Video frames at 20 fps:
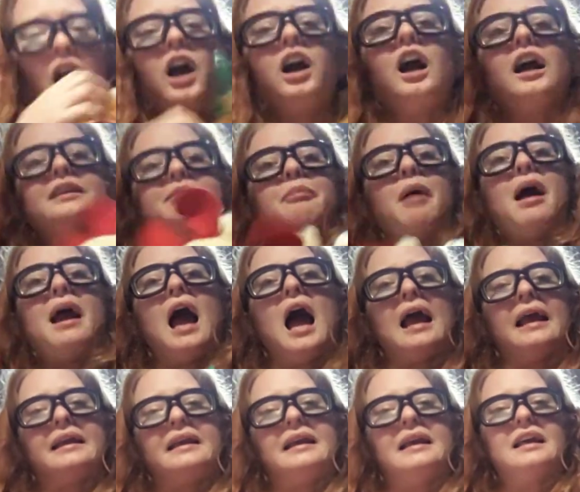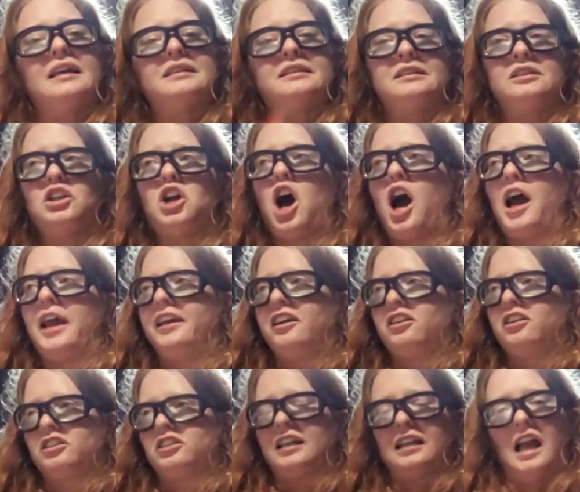Because my huggy is not
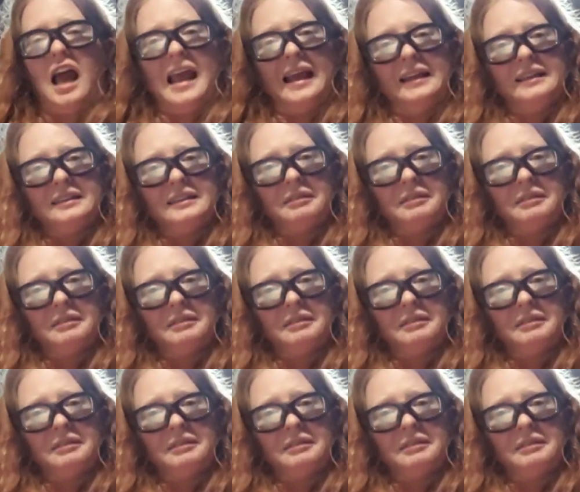here tonight.